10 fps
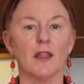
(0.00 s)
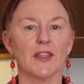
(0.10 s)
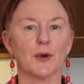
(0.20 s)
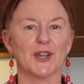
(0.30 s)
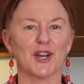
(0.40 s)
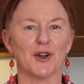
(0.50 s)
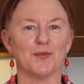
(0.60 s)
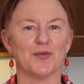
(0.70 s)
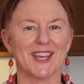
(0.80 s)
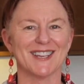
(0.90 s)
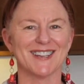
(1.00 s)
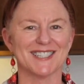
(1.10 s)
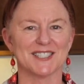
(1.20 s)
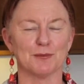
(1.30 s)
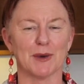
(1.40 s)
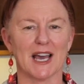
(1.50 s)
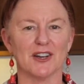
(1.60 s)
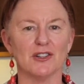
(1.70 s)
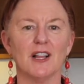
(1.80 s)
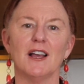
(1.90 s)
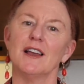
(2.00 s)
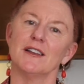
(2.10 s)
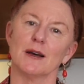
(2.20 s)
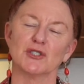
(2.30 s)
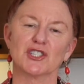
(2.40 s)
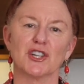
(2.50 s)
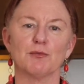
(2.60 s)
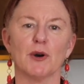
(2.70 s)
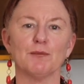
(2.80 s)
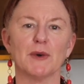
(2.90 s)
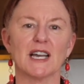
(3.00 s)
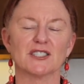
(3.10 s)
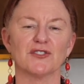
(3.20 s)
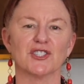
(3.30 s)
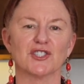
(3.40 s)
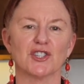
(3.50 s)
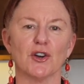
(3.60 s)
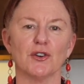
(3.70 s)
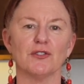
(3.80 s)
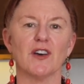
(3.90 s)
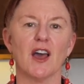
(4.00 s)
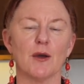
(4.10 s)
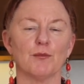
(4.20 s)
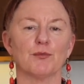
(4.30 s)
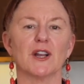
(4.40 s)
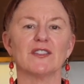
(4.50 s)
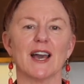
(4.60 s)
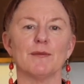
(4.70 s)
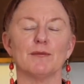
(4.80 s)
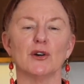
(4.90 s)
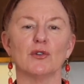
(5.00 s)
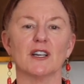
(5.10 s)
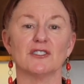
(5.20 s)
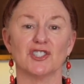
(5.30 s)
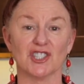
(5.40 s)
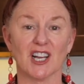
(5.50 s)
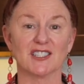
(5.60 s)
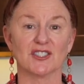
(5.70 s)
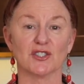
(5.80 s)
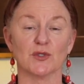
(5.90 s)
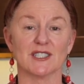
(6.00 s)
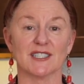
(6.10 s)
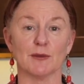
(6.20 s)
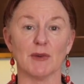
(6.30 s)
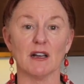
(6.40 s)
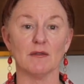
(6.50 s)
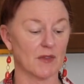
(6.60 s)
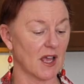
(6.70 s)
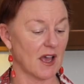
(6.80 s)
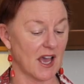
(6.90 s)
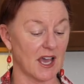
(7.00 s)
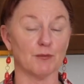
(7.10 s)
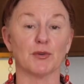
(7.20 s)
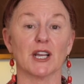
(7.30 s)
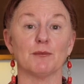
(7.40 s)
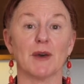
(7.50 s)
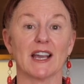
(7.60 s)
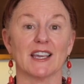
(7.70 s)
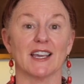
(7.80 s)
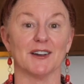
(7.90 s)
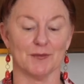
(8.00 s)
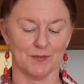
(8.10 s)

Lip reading: There we go, they're nice and pale. Now I'm just going to pop back to the stove, bring that milk just to a simmer, and bring it back here.